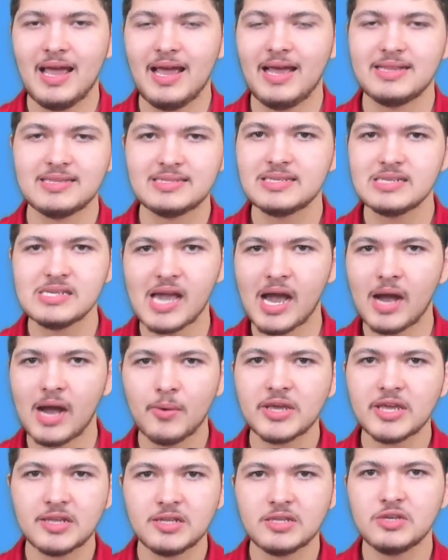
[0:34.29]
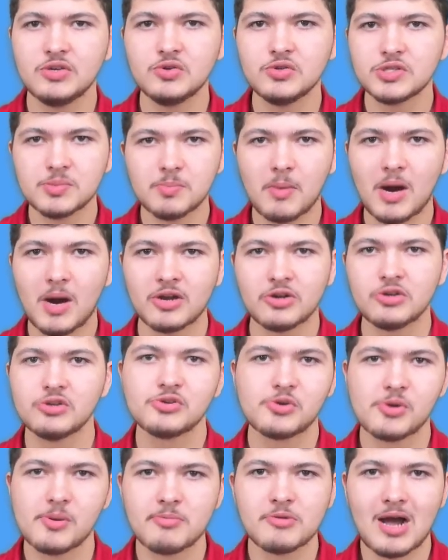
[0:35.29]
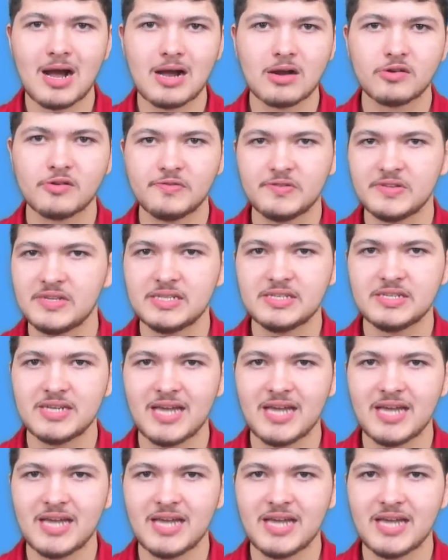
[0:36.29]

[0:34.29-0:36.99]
and see how we can use modern cryptography